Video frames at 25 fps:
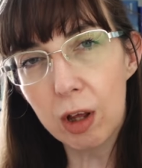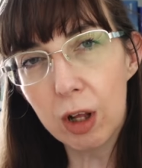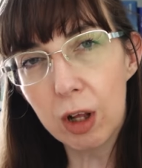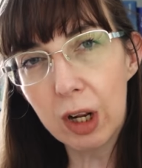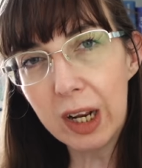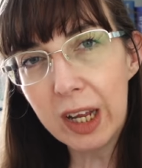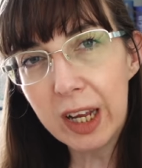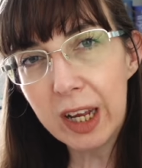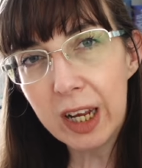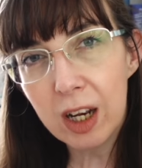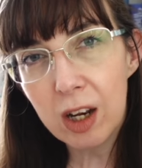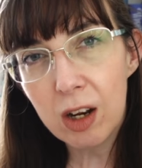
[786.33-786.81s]
a
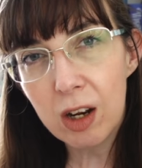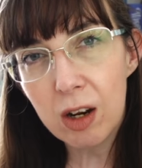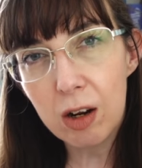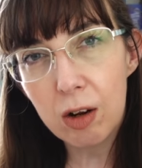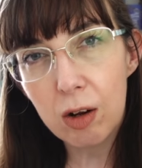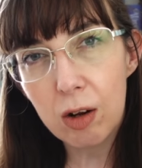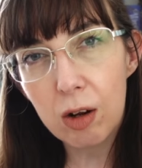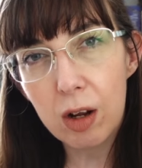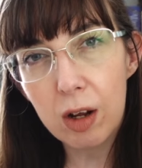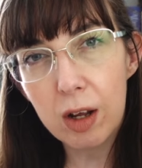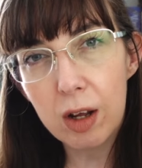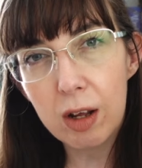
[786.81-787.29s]
clean
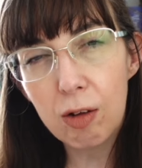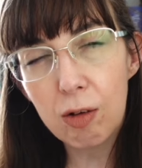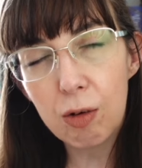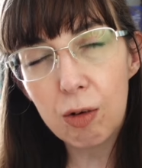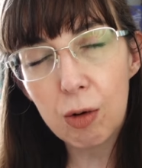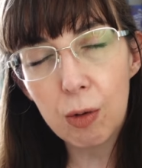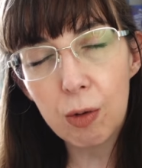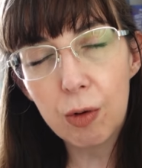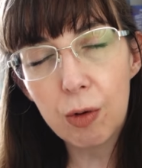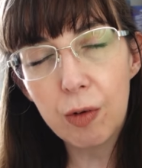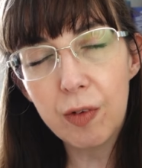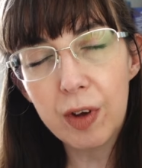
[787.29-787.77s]

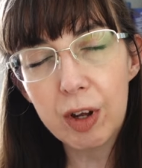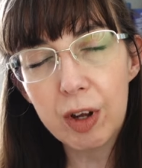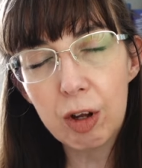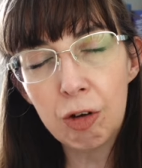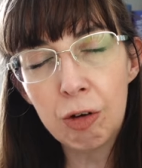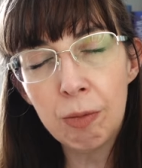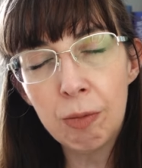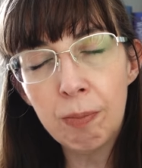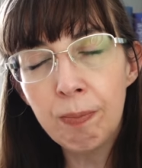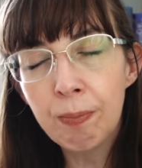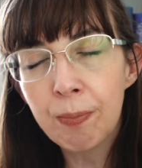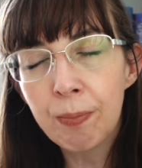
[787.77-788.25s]
historical
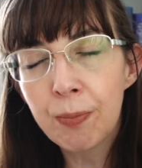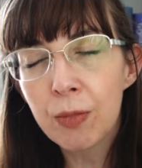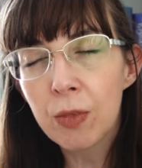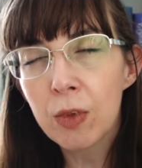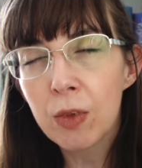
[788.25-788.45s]
fiction.